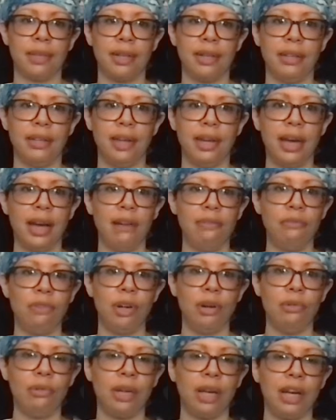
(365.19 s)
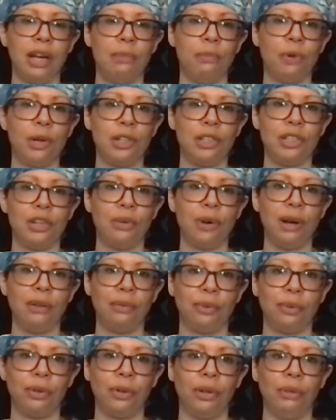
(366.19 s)
they have no game
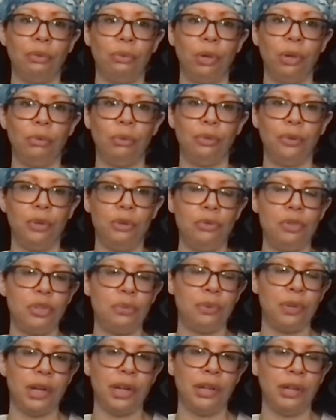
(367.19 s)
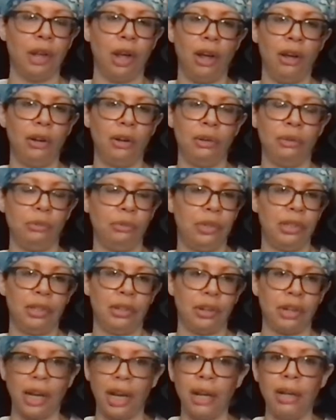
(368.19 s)
whatsoever if we refuse to play along with
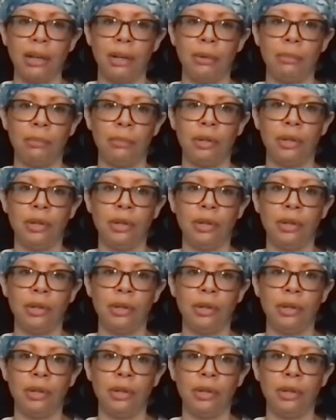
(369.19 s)
their game.